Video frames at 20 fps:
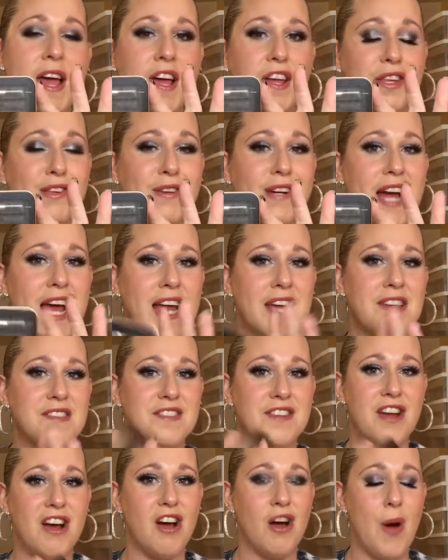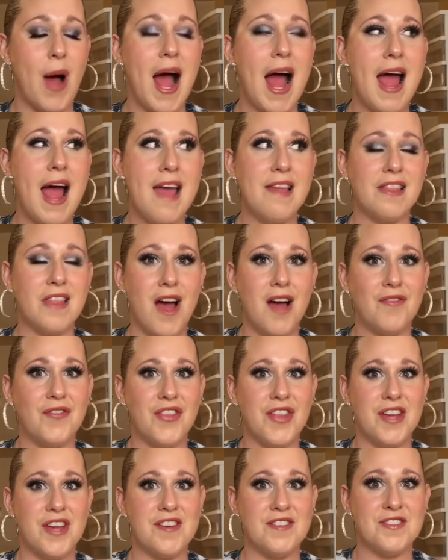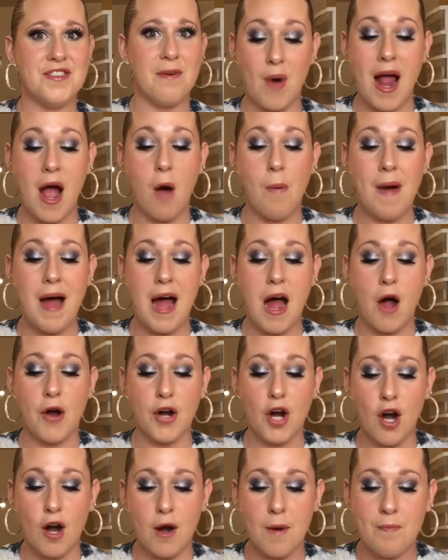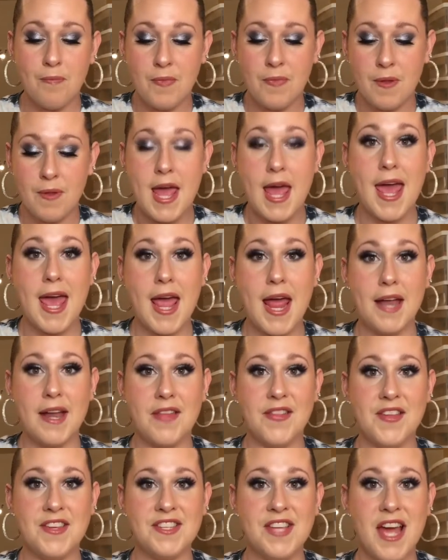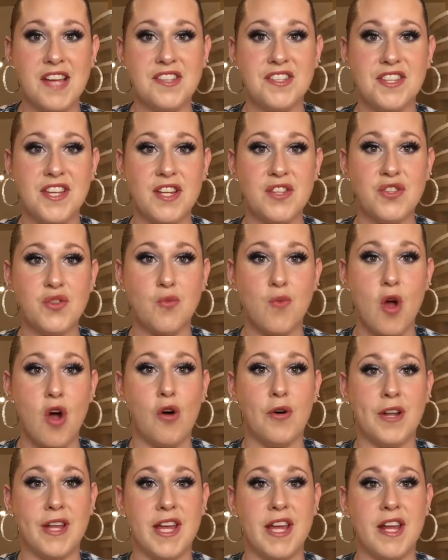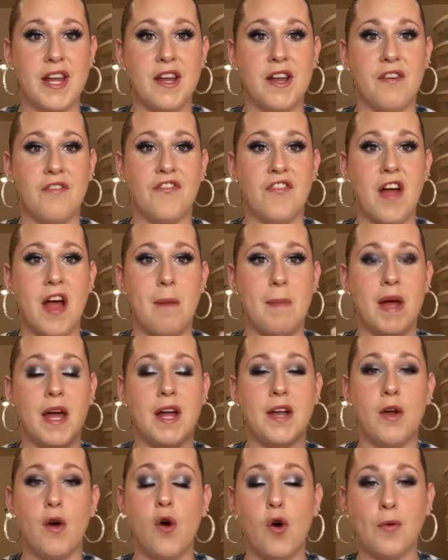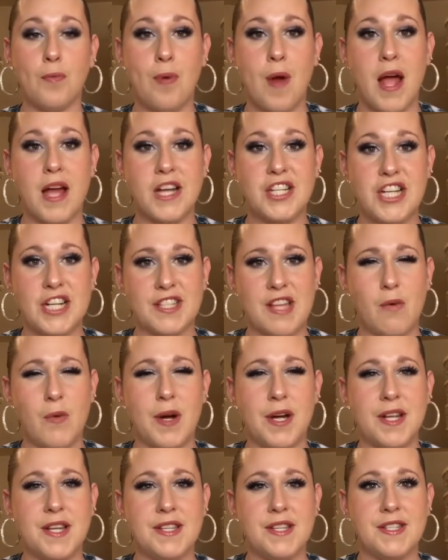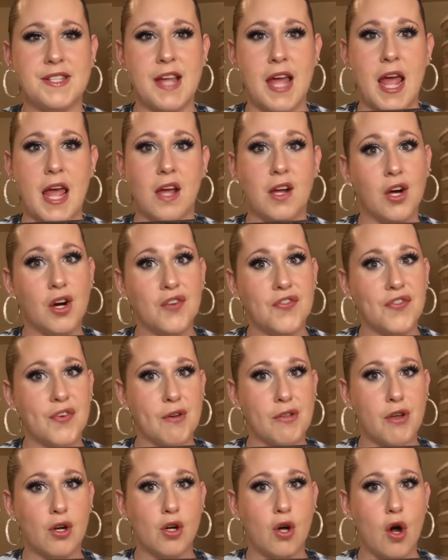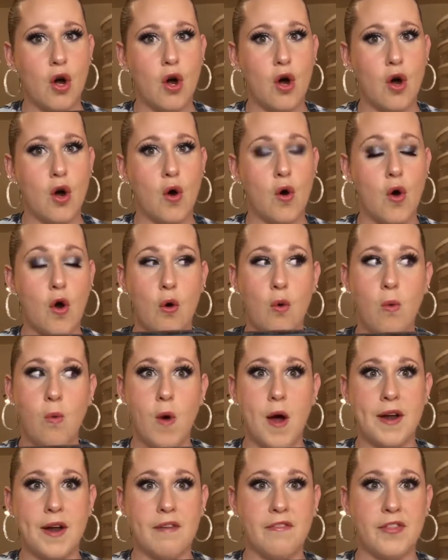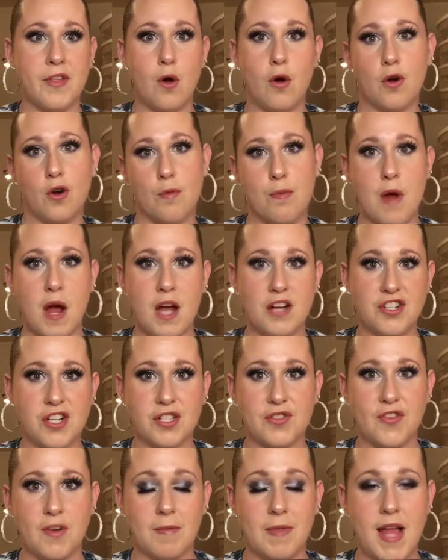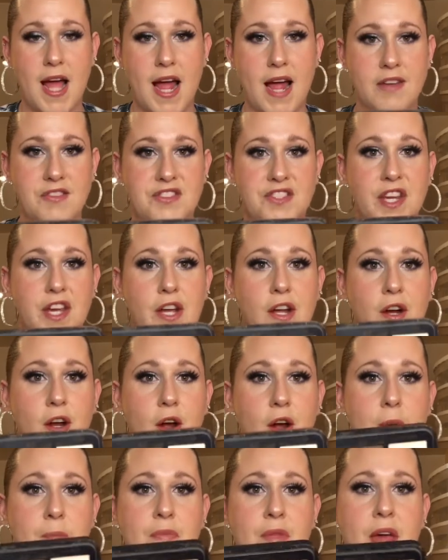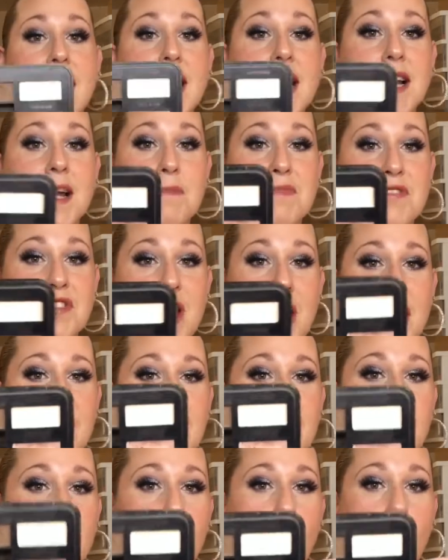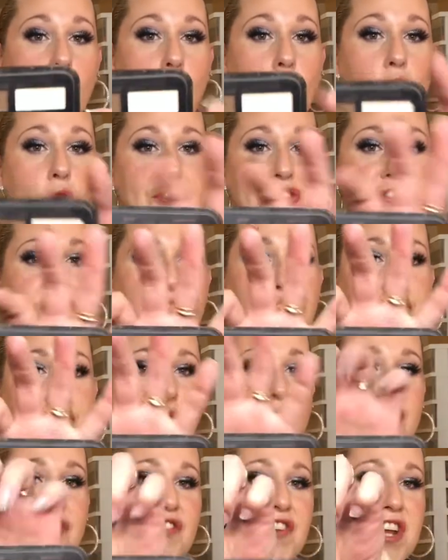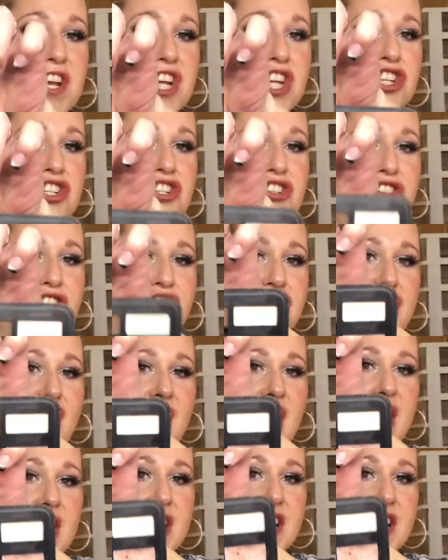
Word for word: You guys know I love this brow powder, and this has since rolled in from an old project. I want to say Go For The Goal or one of the older projects from last year. And I'm setting the goal to finish the shade